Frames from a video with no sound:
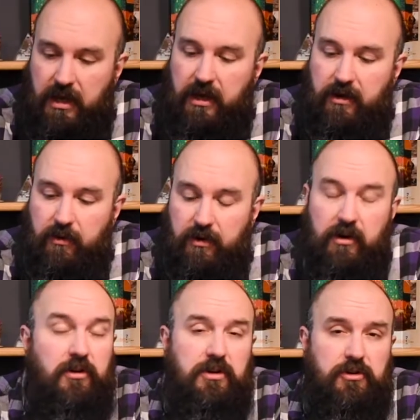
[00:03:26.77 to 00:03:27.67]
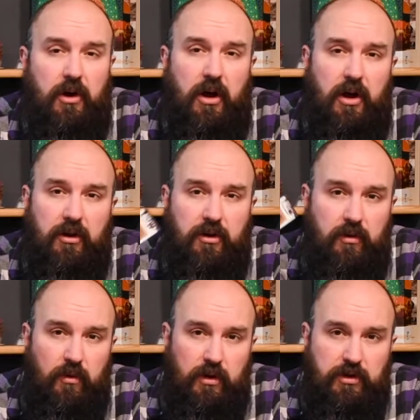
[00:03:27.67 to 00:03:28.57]
in order to draw a
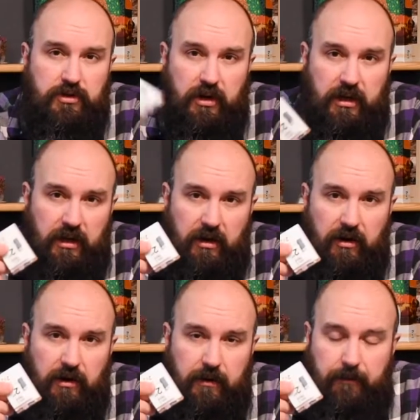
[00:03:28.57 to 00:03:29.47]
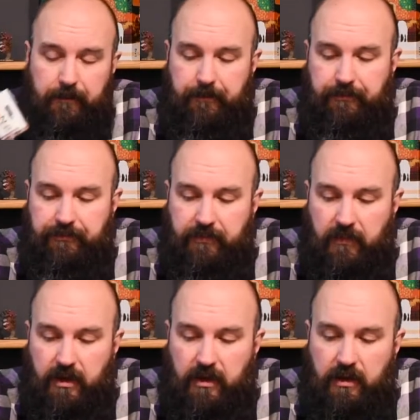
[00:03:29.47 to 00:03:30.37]
new trucking card.
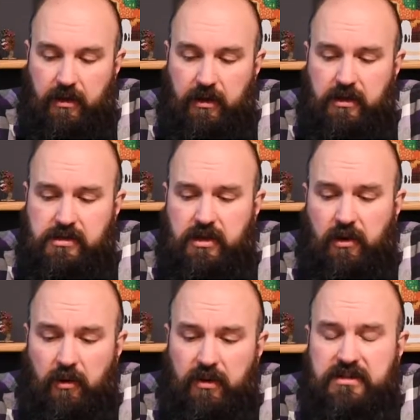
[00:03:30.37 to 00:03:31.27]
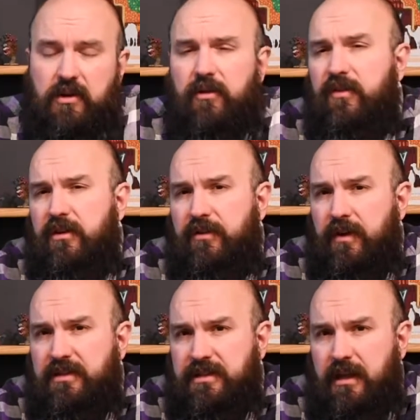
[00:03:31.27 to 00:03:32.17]
So let's go over those
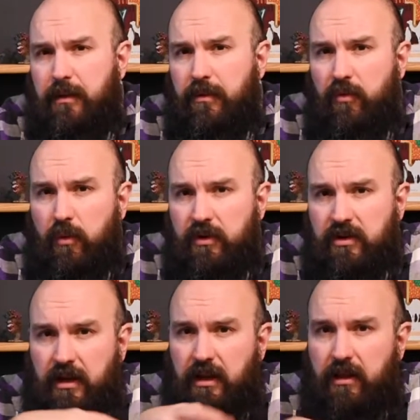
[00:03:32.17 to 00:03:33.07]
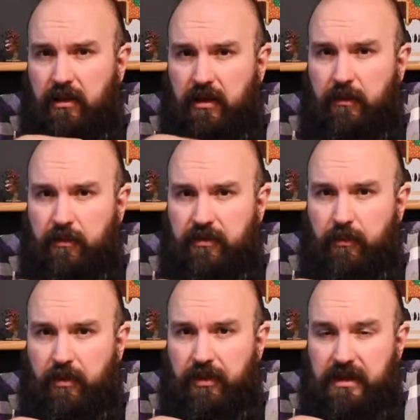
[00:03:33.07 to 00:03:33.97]
phases again before we take a look at some
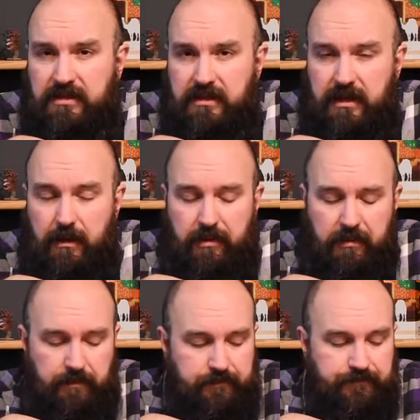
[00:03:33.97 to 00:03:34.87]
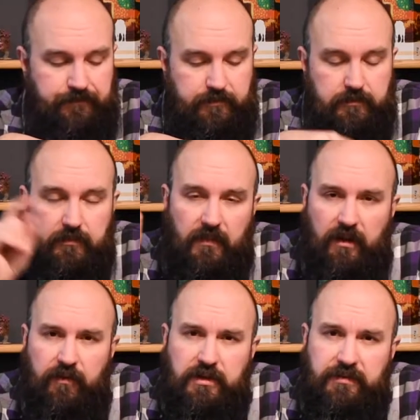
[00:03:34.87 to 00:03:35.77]
more things in depth.
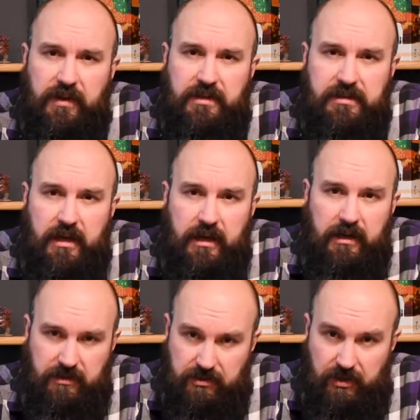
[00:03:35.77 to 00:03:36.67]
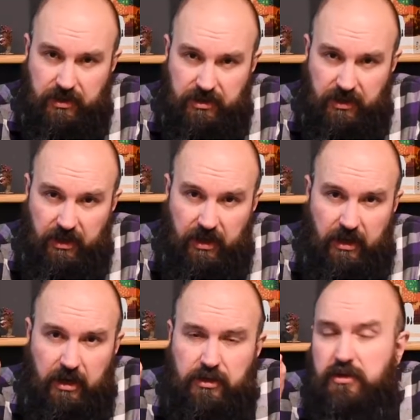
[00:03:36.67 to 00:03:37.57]
First phase, construction.
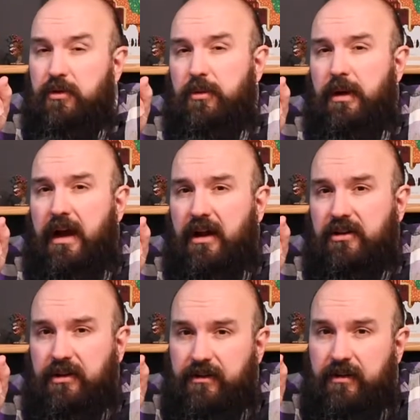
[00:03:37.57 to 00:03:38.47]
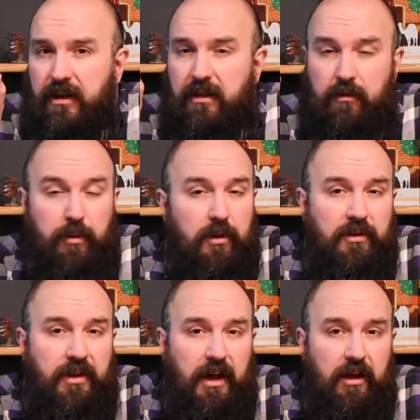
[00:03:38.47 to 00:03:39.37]
Do 3 actions. Either pull a
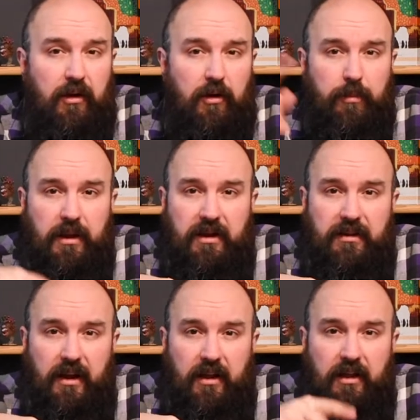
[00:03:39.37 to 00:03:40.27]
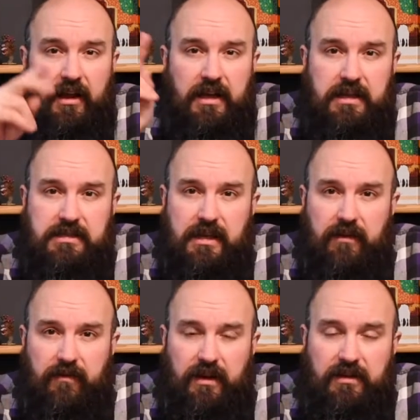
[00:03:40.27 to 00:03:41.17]
tile or play a tile.
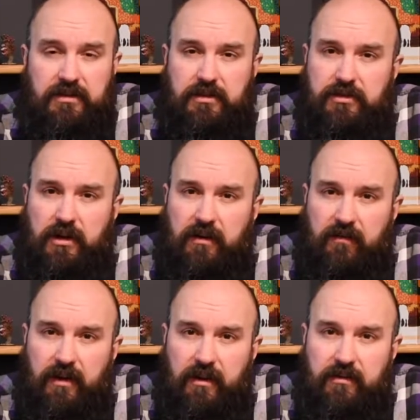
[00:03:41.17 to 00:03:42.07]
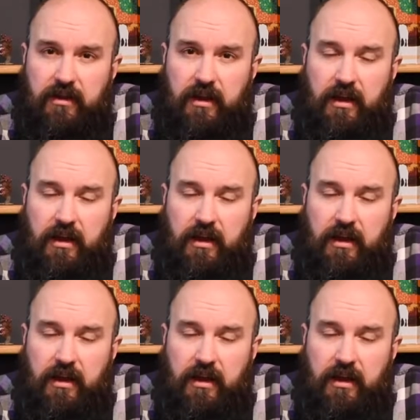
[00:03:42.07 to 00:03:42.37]
Second phase, trucking phase.